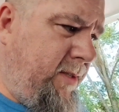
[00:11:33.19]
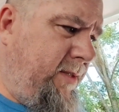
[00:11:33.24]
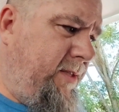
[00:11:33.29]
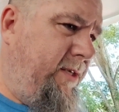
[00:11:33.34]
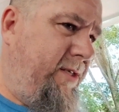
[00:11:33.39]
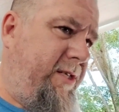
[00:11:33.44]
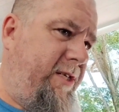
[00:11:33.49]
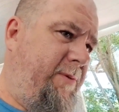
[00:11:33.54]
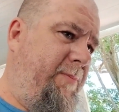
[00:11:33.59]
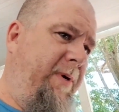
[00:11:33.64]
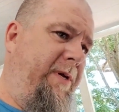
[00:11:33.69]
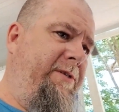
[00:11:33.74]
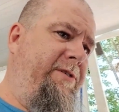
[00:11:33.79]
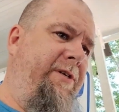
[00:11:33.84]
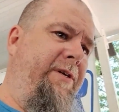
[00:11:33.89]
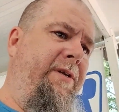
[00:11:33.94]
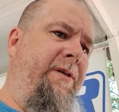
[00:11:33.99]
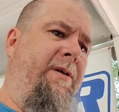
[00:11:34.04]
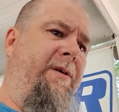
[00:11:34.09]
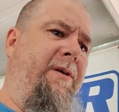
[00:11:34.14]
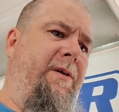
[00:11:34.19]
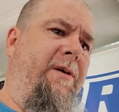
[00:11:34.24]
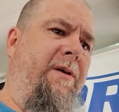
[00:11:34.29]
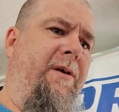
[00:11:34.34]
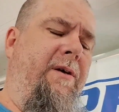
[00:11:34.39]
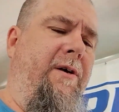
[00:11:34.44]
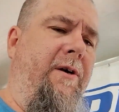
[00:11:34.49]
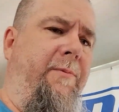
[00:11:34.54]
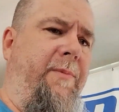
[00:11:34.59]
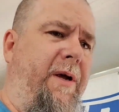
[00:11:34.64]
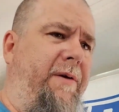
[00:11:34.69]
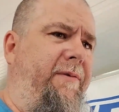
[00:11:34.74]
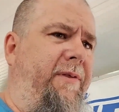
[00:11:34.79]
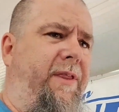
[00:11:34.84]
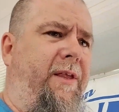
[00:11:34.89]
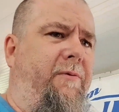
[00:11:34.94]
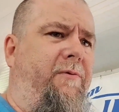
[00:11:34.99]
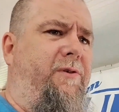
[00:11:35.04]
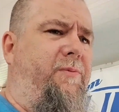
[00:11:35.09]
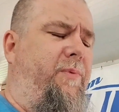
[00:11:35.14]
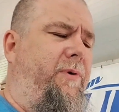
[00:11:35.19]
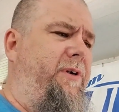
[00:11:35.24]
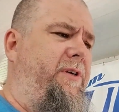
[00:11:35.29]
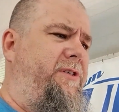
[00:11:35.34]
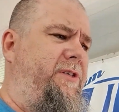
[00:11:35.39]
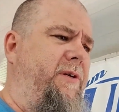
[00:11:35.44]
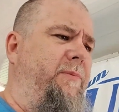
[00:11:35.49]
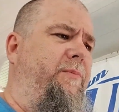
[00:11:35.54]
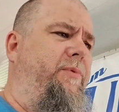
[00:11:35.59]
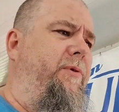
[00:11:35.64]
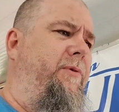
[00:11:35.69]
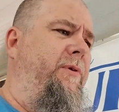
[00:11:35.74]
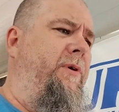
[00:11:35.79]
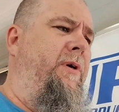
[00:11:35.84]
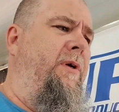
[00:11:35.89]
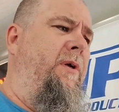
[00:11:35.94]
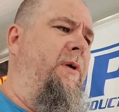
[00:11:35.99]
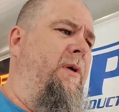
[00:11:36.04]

suspension. Everything was pretty simple.